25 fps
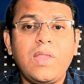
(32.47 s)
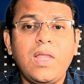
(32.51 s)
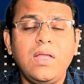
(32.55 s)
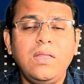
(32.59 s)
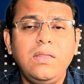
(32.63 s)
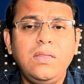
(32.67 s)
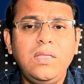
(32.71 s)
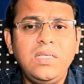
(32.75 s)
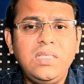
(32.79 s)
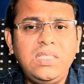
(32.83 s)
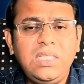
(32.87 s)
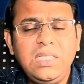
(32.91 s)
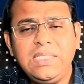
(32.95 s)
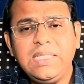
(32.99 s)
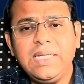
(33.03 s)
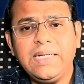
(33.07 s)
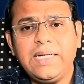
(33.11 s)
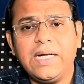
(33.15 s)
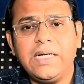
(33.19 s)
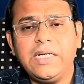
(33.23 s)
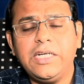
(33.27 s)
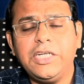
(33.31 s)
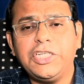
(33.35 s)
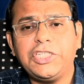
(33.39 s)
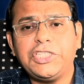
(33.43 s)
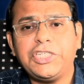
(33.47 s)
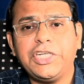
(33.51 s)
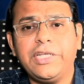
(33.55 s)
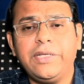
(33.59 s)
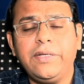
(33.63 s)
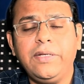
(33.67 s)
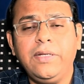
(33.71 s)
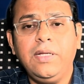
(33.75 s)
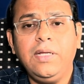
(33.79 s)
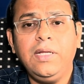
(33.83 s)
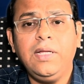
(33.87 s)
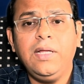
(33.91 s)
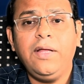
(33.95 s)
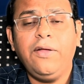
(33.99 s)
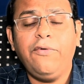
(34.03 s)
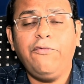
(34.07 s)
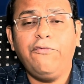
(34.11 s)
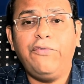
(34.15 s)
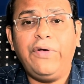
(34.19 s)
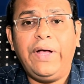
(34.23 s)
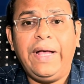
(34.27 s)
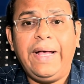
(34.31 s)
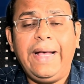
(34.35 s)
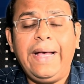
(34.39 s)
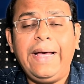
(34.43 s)
This is a condition
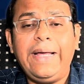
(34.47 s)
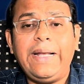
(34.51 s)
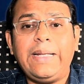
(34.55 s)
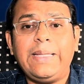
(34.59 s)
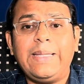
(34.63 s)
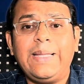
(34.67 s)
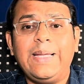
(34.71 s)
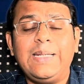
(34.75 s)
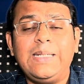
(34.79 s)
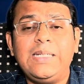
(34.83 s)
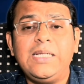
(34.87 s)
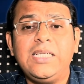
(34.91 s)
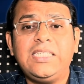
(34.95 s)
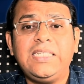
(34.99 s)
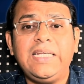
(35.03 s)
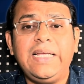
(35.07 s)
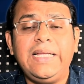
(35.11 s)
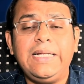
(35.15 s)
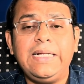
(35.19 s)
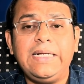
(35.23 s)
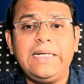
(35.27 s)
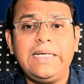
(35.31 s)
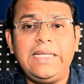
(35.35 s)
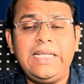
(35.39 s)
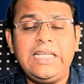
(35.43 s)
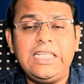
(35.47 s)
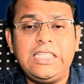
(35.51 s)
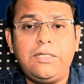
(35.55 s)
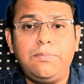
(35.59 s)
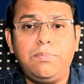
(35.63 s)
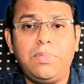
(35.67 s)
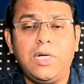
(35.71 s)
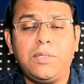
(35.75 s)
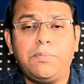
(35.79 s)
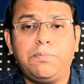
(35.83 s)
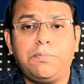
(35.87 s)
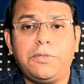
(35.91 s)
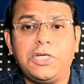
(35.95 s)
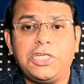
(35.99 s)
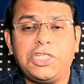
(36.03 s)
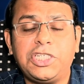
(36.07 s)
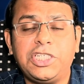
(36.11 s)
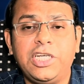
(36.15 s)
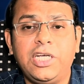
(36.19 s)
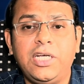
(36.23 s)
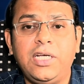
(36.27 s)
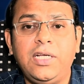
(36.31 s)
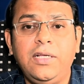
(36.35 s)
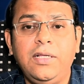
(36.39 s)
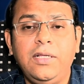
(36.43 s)
where there is increased blood
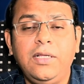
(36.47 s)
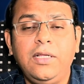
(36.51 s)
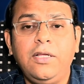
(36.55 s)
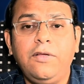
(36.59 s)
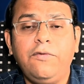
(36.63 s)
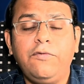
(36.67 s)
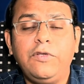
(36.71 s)
pressure